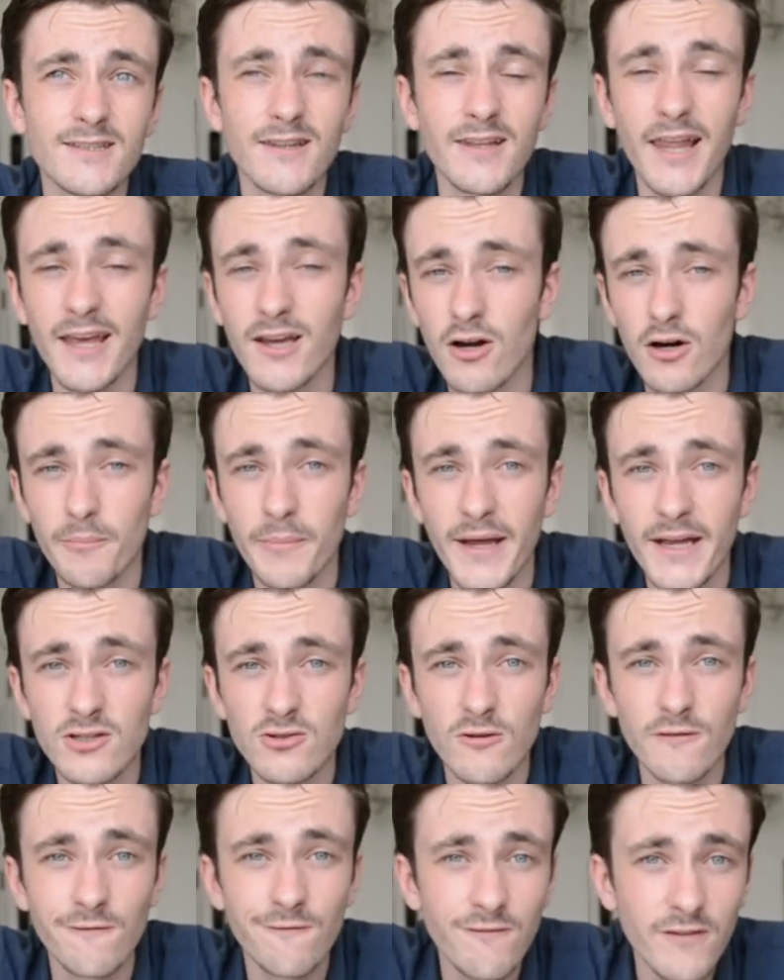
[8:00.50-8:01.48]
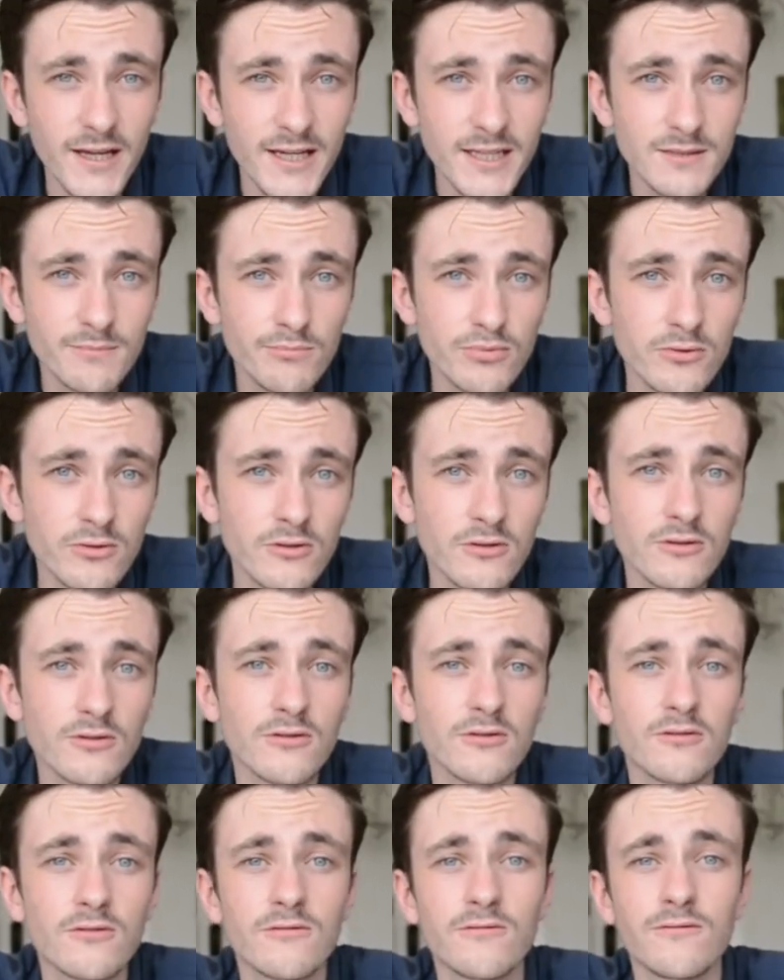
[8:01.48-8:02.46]
like our page on Facebook,
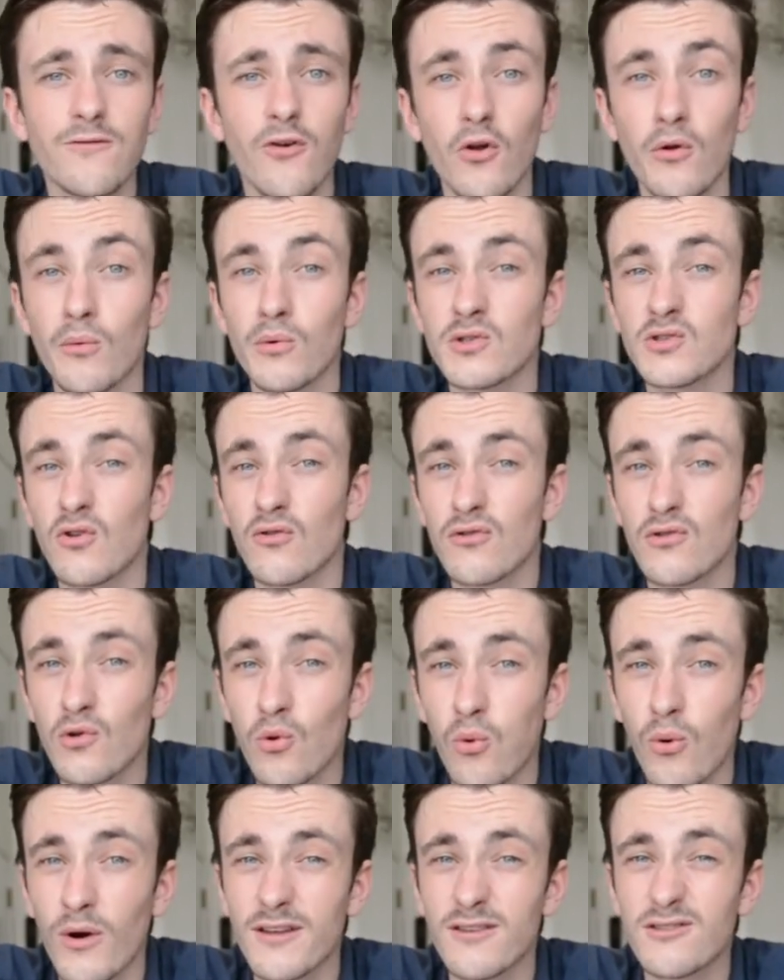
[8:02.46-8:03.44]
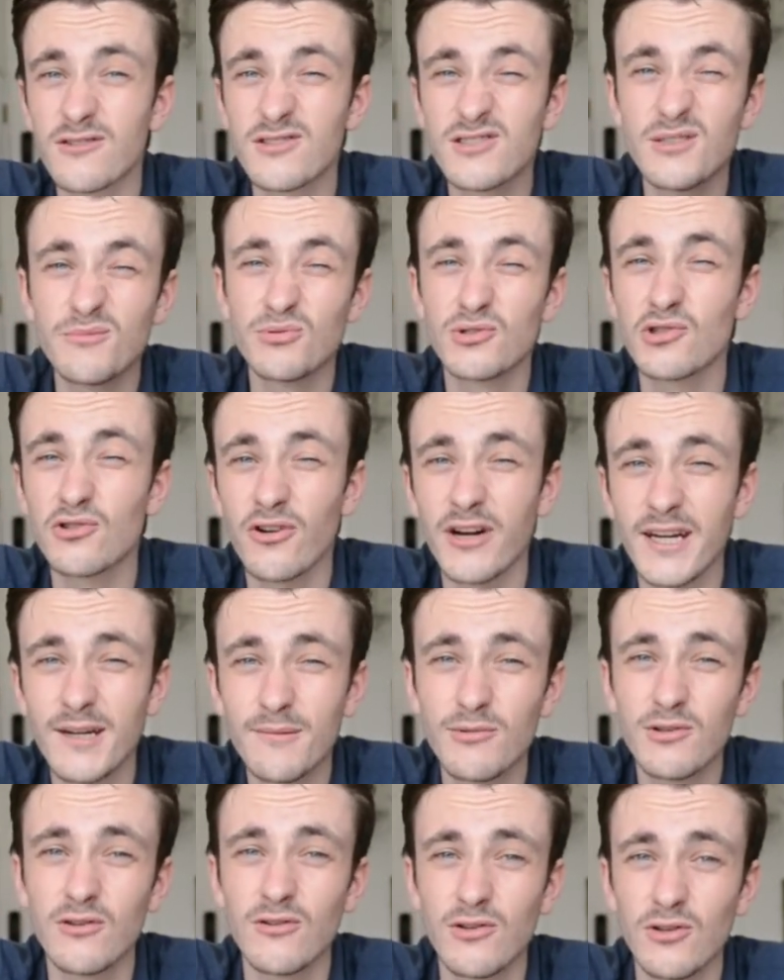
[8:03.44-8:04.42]
follow us on Twitter, subscribe
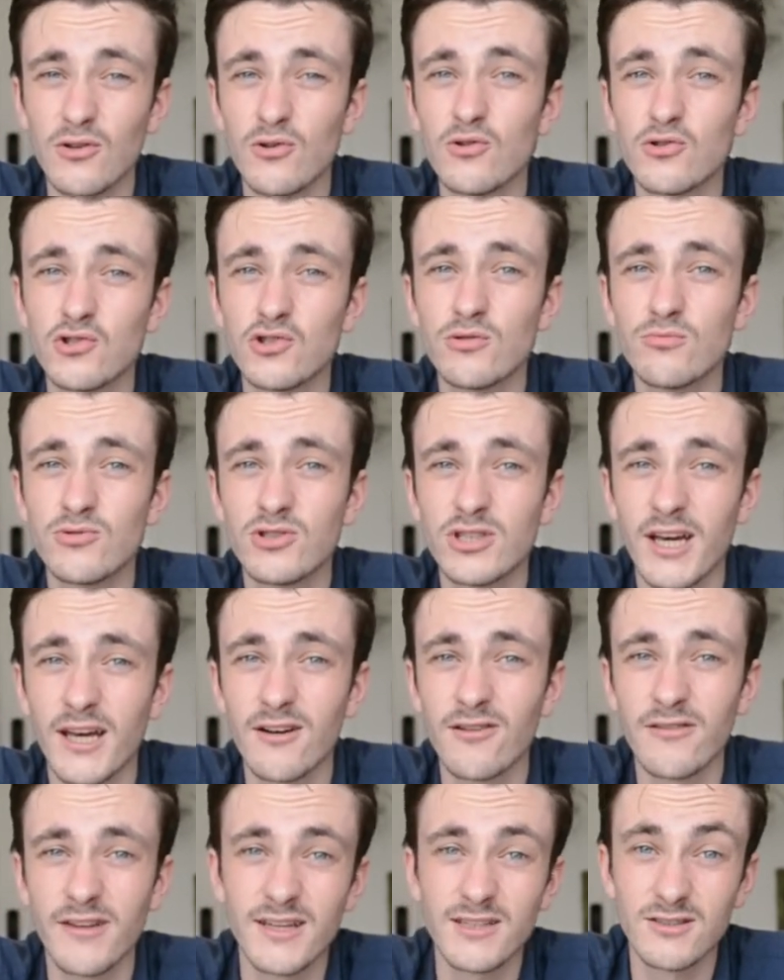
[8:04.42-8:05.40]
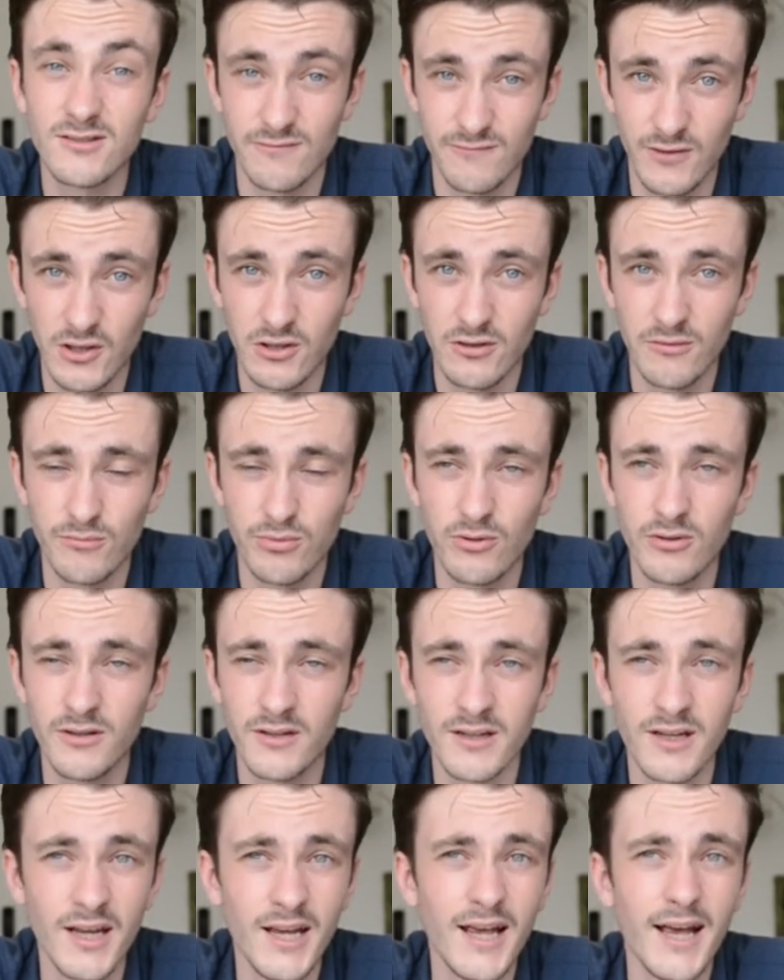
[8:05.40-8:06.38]
to the YouTube channel, that's very important.
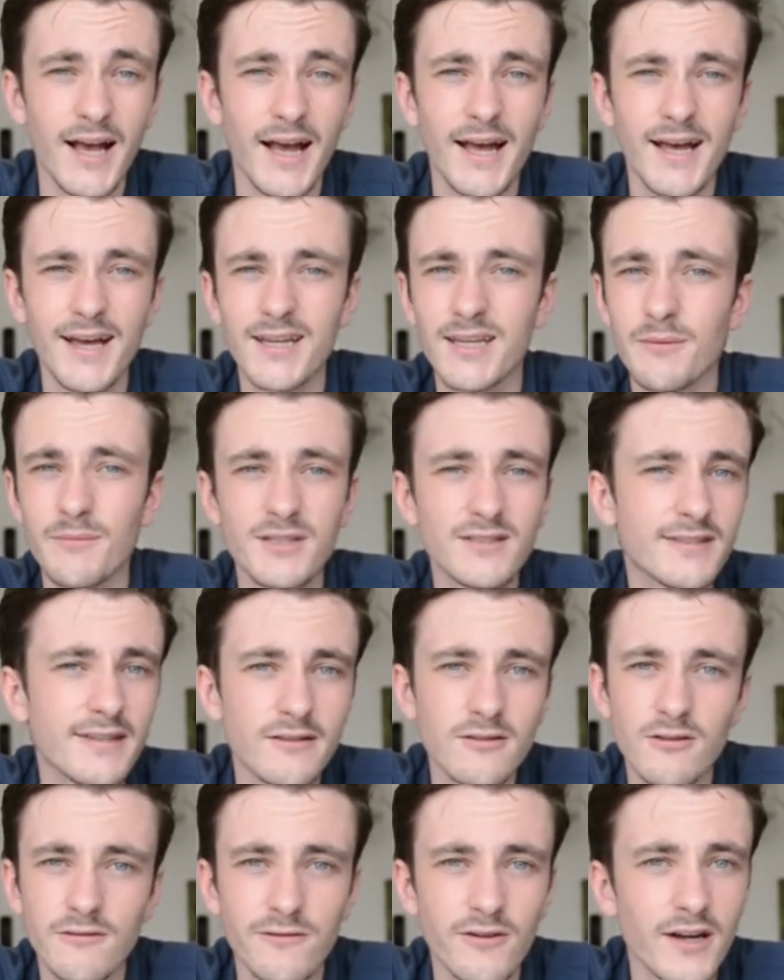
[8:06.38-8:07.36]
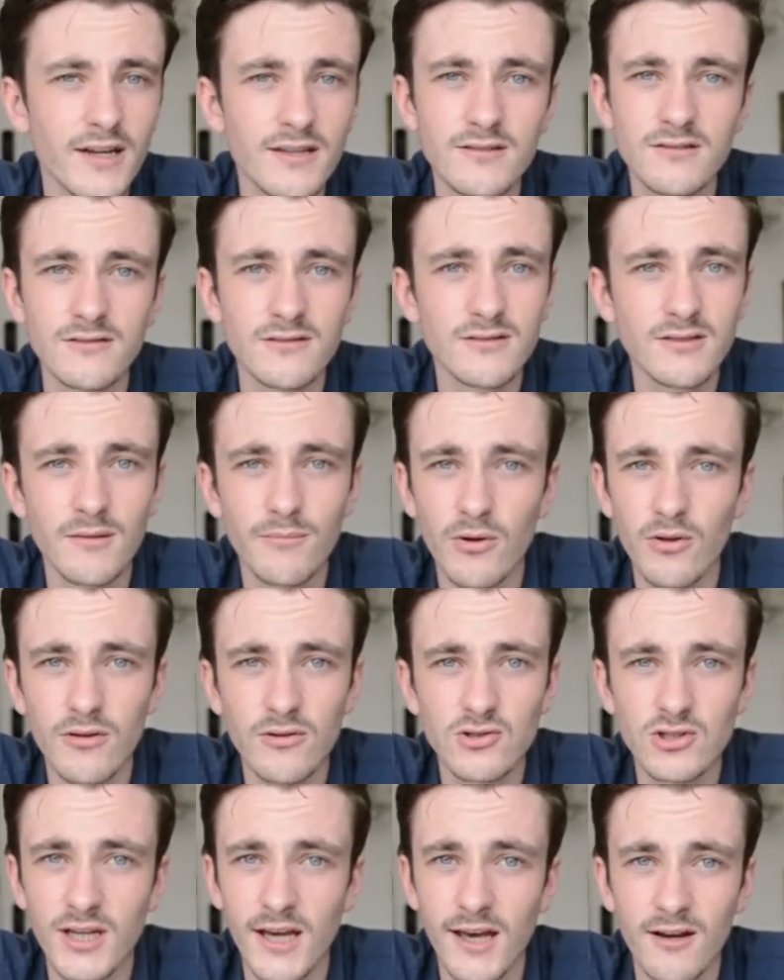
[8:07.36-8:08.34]
And I mean, tell your friends about the
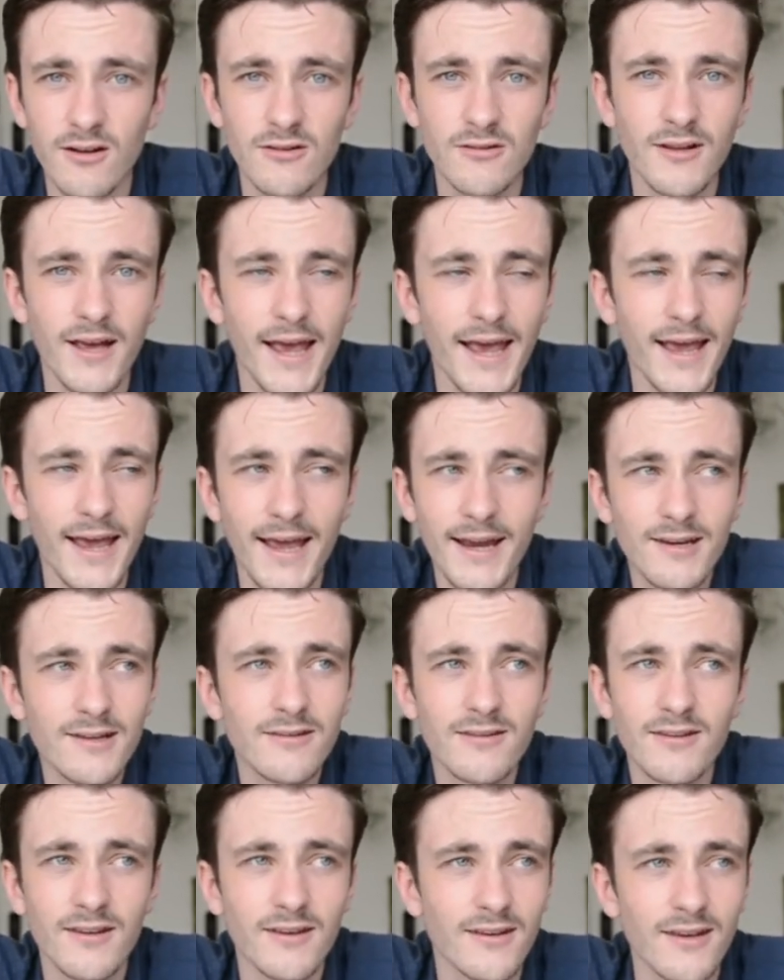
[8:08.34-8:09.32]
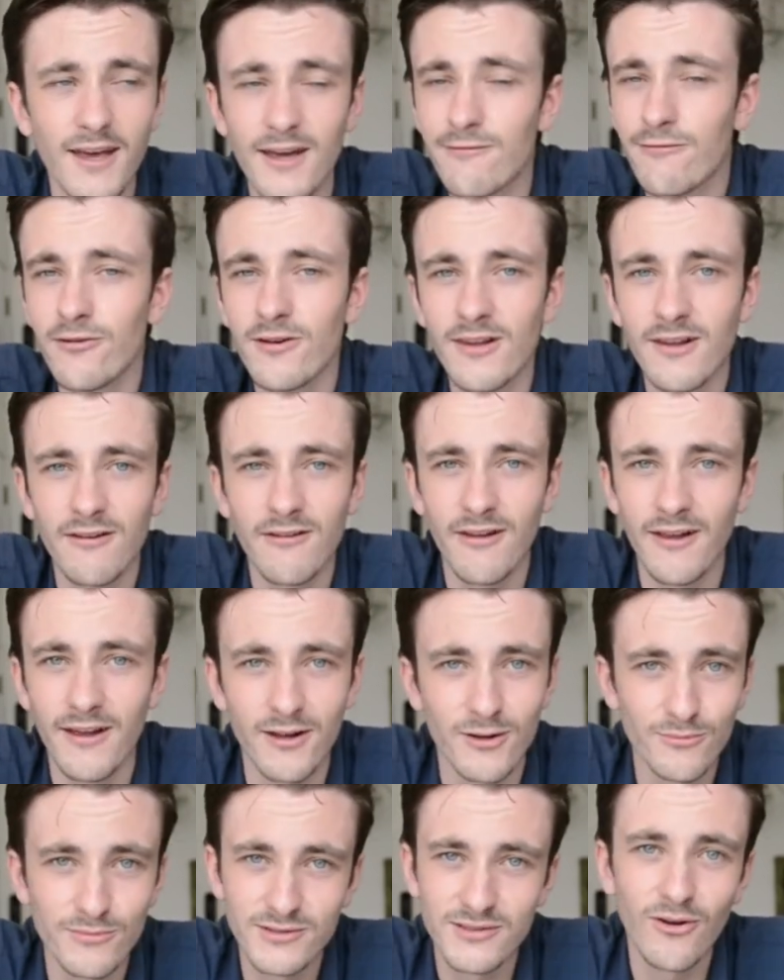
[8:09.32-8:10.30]
channel. Anything, every little
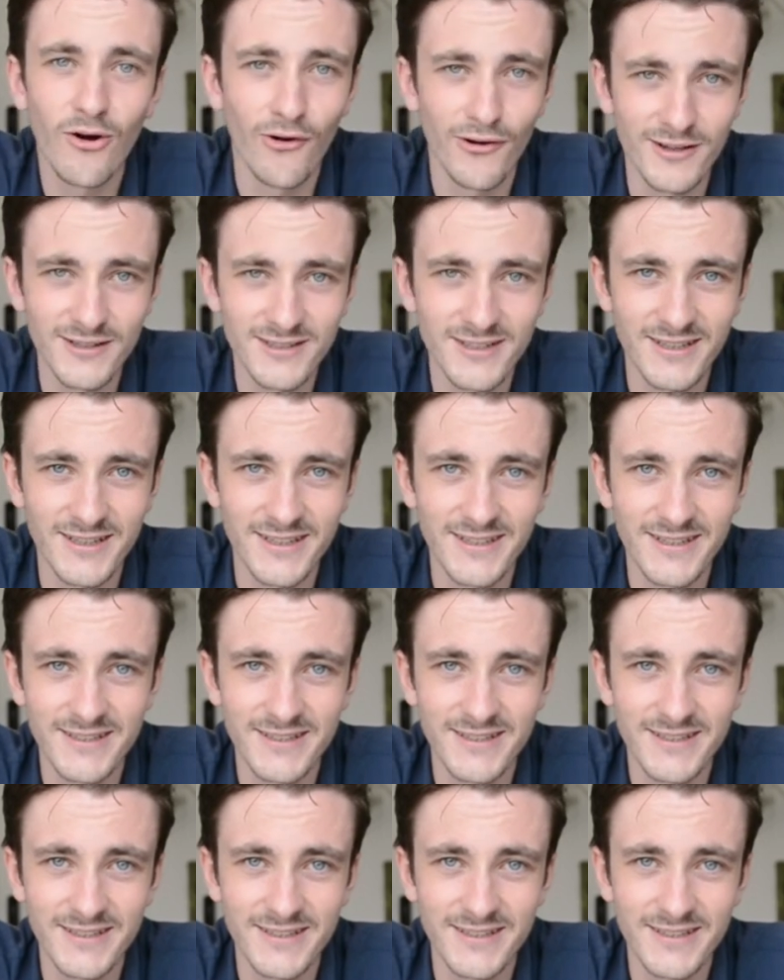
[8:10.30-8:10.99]
helps, honestly.